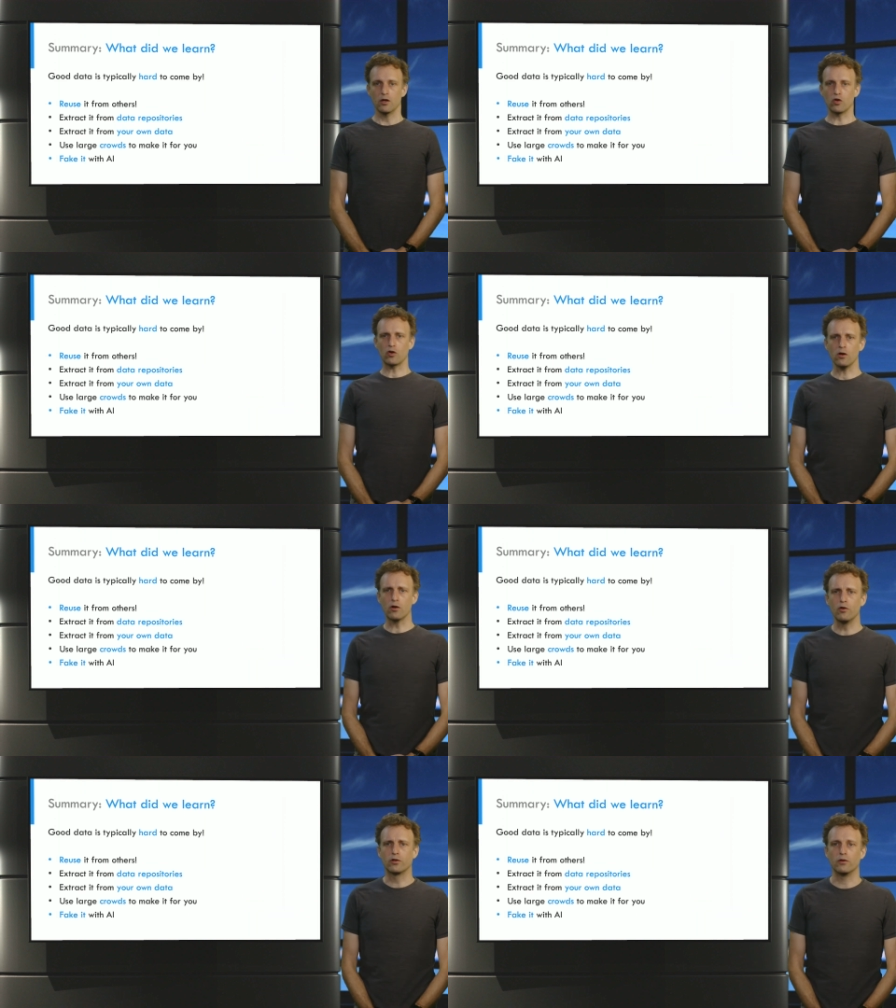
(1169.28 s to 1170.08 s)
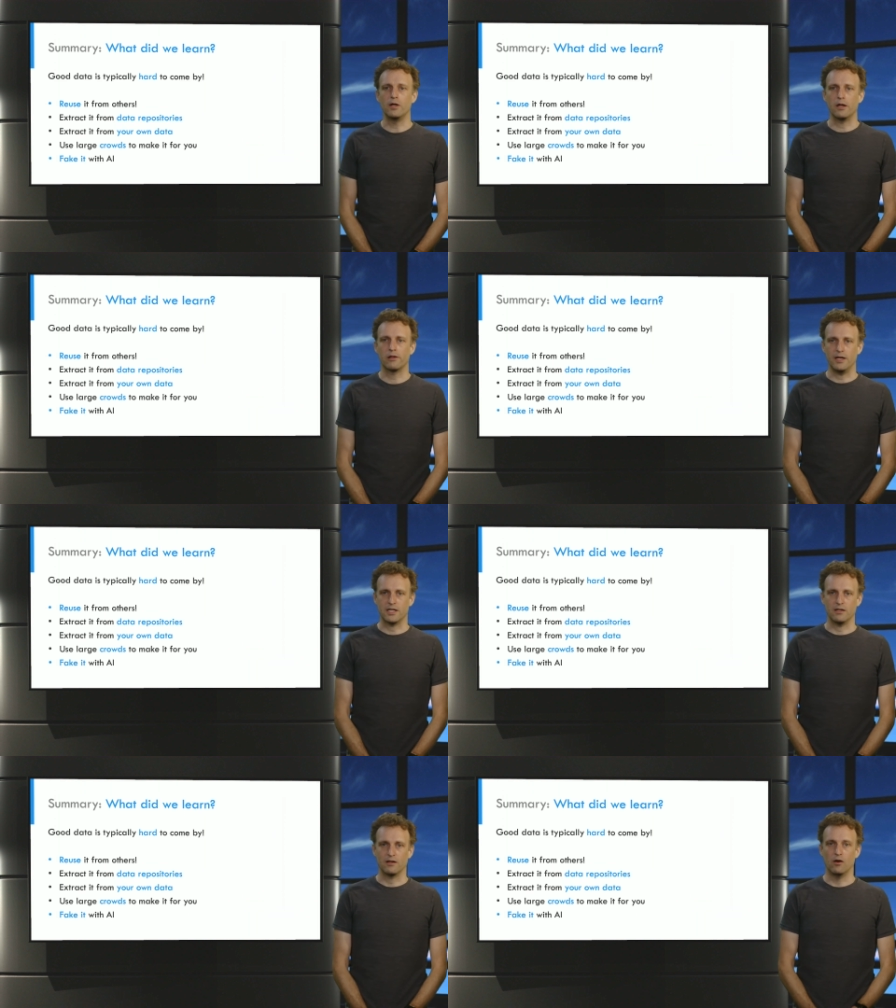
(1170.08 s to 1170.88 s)
To conclude today's
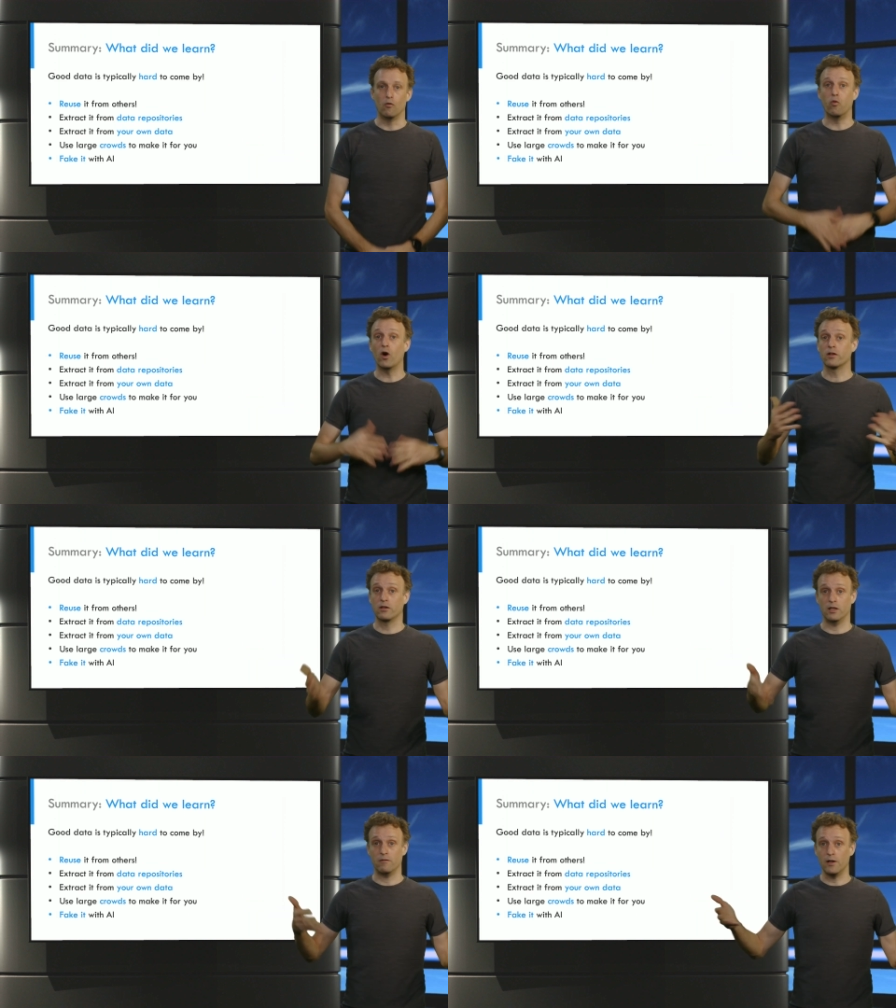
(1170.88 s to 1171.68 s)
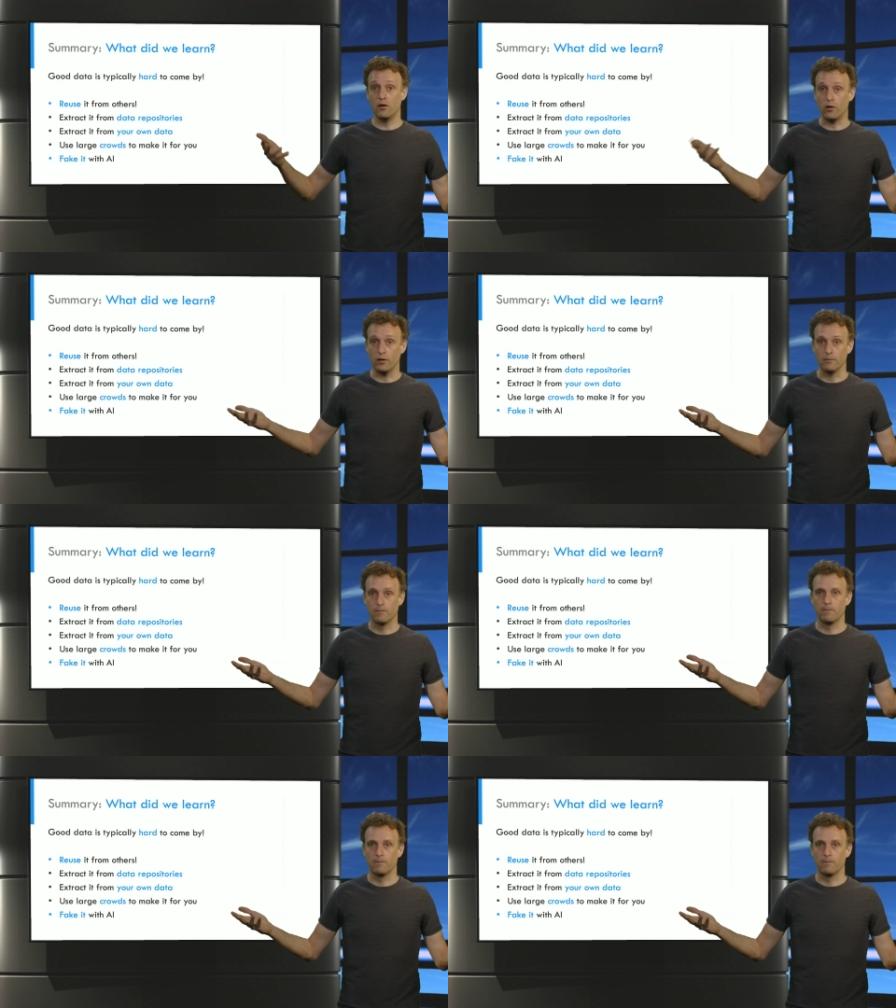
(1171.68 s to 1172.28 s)
session, what did we learn?